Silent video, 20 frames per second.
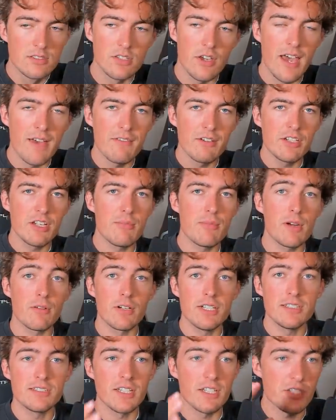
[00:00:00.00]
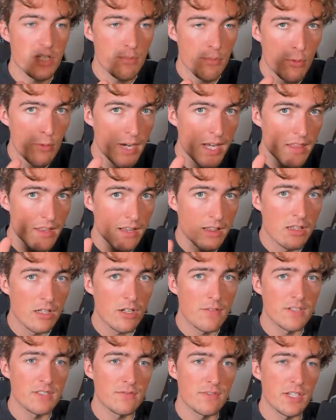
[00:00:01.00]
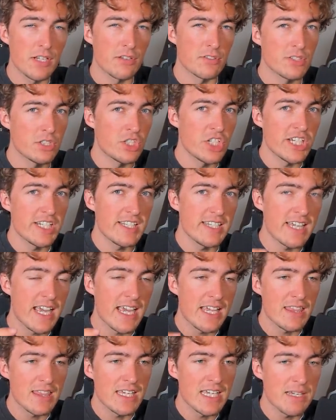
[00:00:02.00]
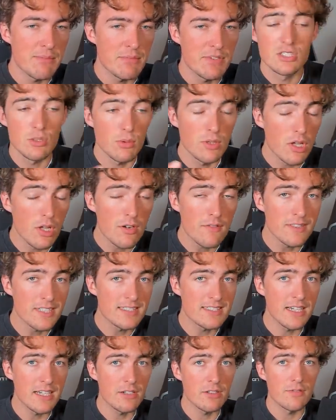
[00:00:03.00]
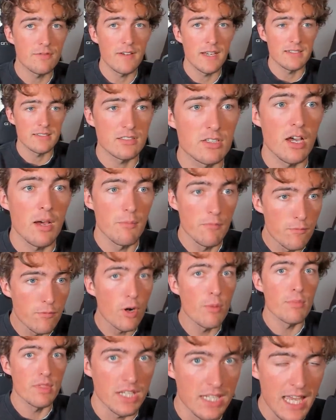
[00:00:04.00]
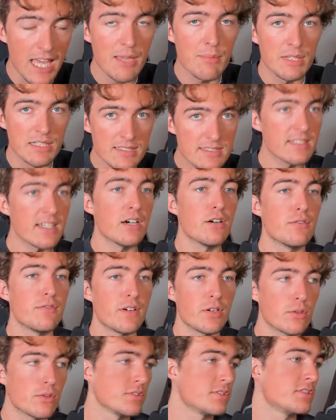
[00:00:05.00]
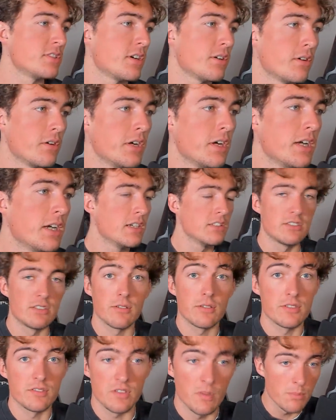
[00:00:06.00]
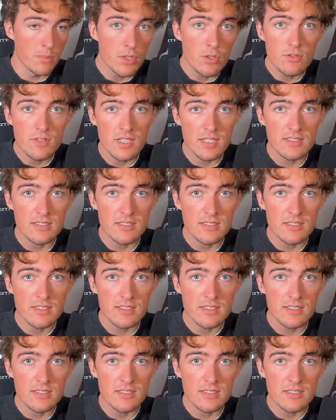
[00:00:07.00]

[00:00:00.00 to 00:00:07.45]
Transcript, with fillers: So having done my research, I'm aware that a lot of his videos are GTA themed. So a lot of the sound effects come from the game itself, and also so does the music